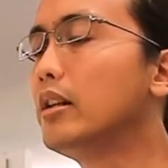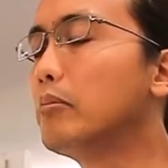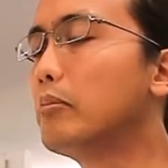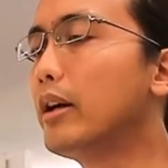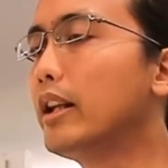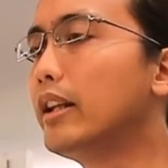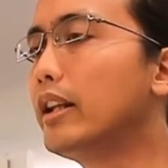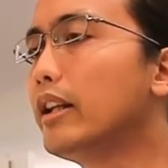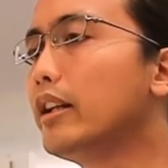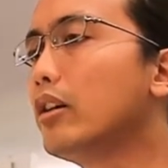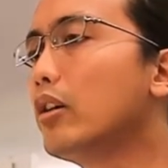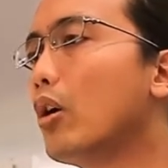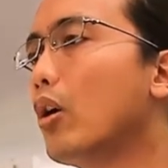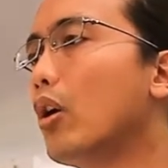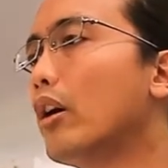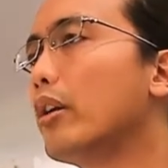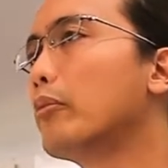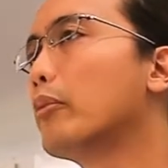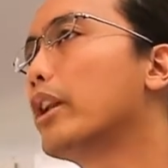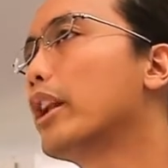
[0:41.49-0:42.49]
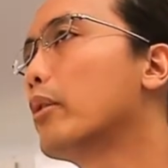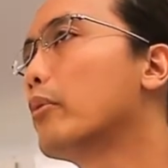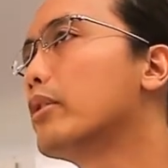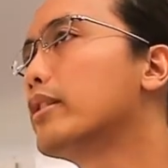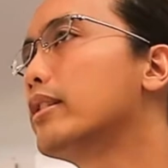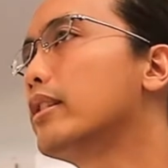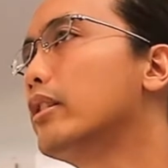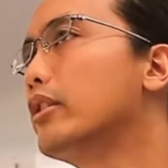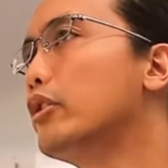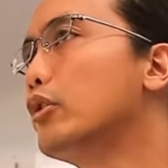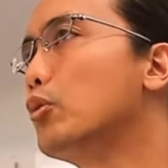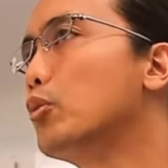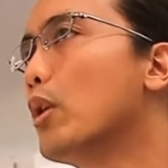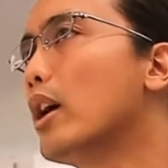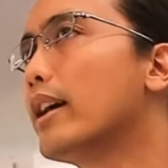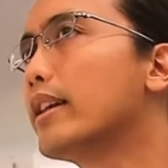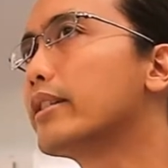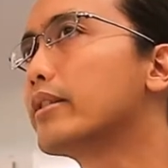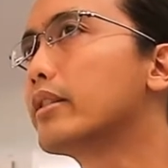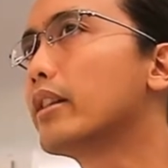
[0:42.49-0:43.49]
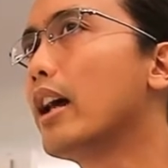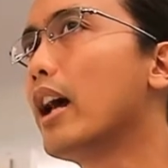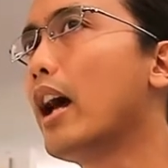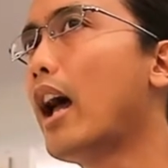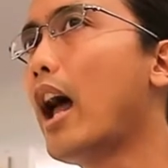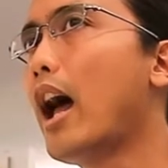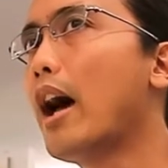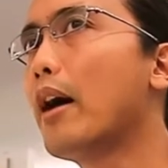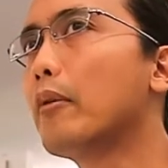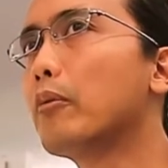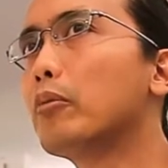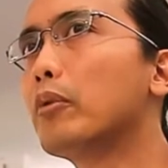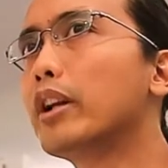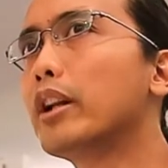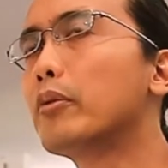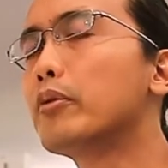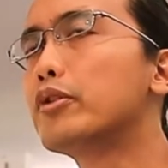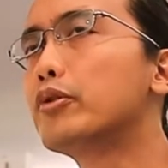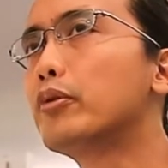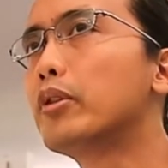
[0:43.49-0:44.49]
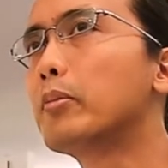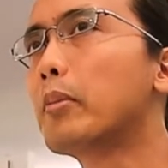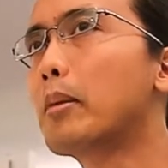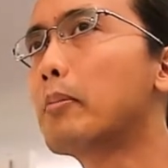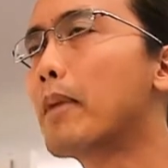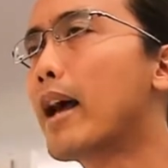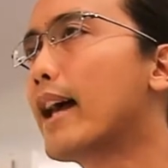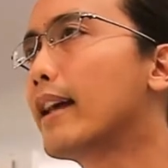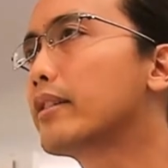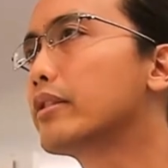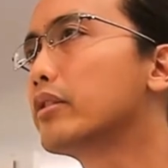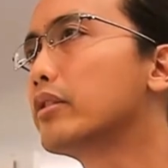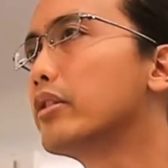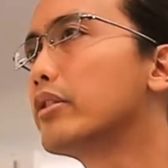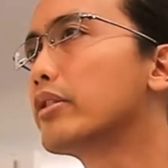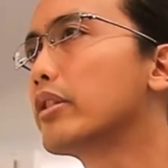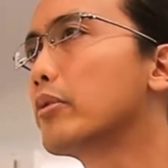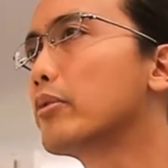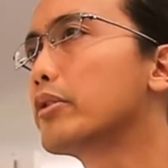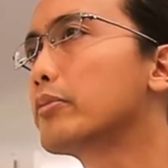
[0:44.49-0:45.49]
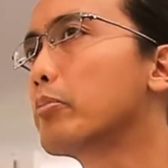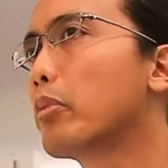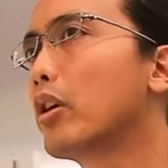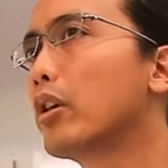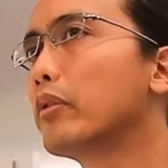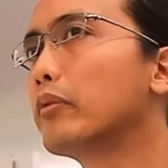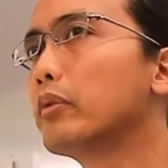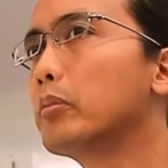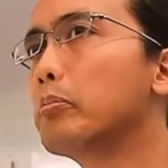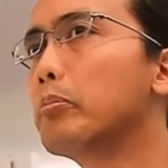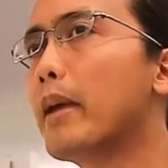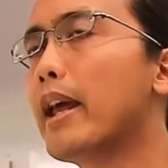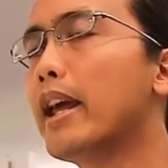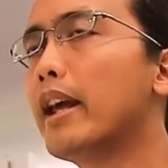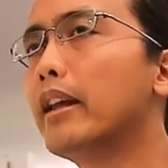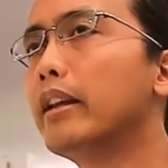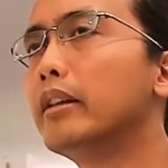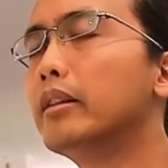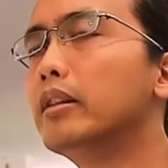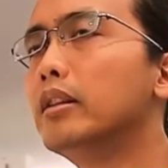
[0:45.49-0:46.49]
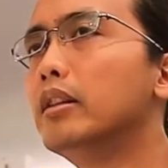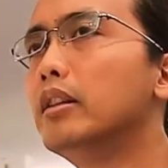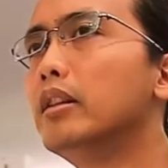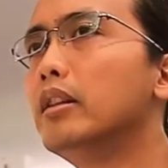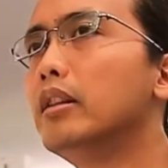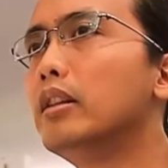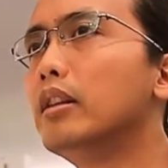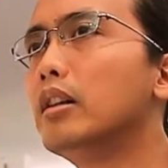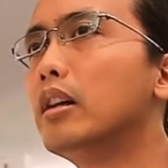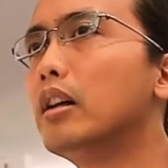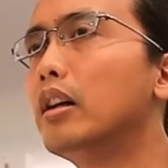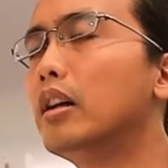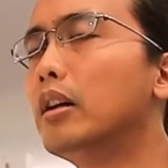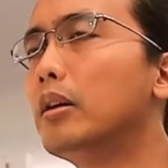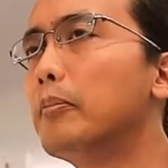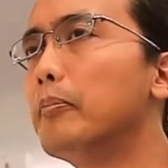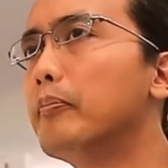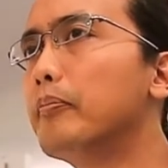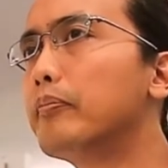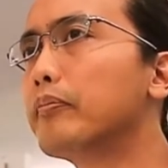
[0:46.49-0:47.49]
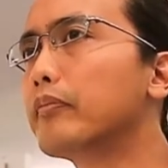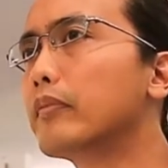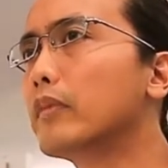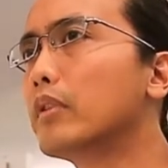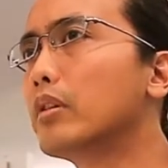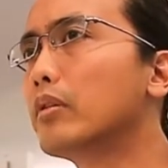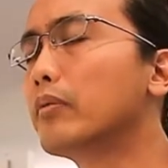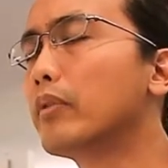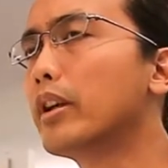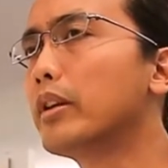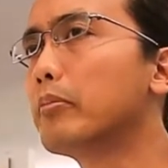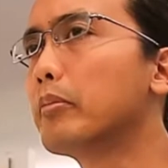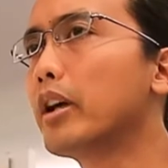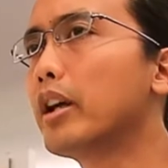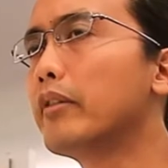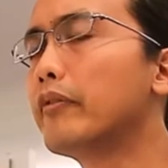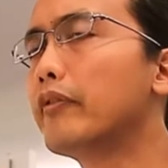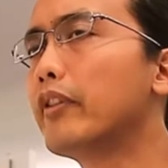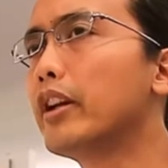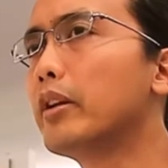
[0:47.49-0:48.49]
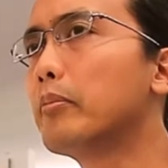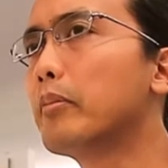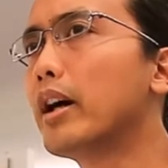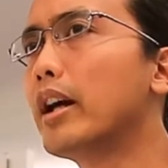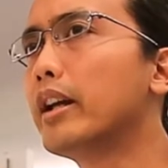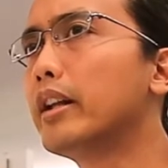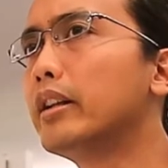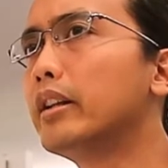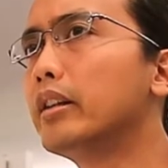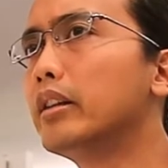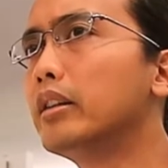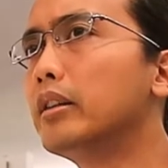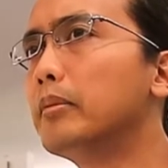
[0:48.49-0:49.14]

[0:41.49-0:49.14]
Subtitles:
But later on, when I was in the U.S., when I was doing my master's, I was part of a band run by a friend of mine,